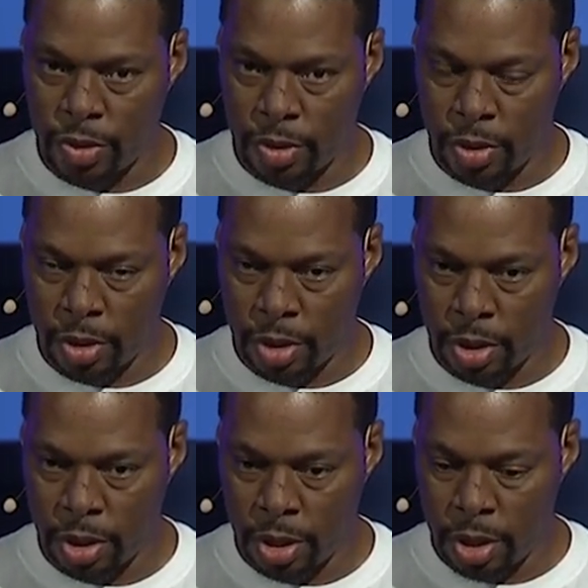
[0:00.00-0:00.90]

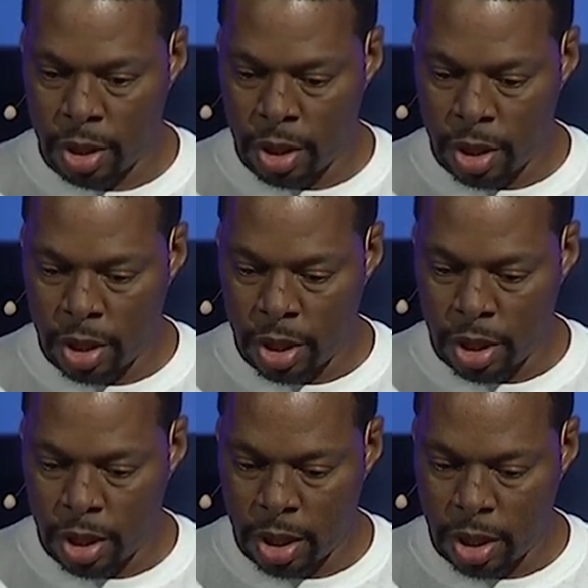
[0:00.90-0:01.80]

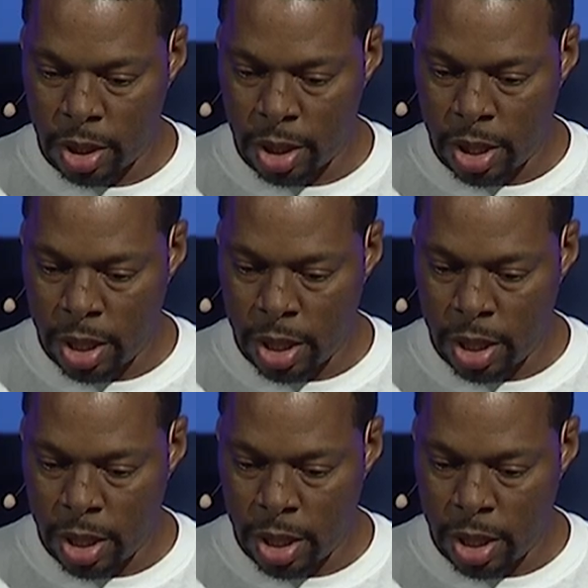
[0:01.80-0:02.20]
(no one is talking)